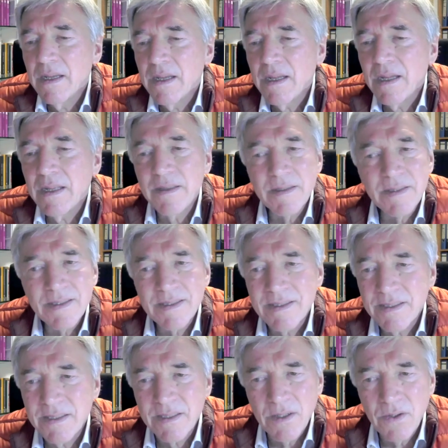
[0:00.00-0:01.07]
And
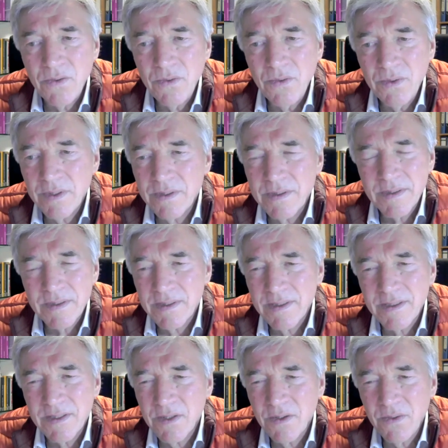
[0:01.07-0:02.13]
it's
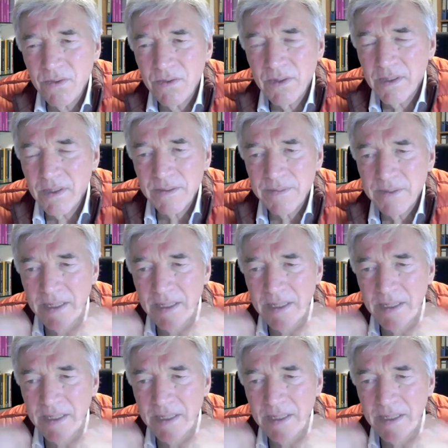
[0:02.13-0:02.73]
so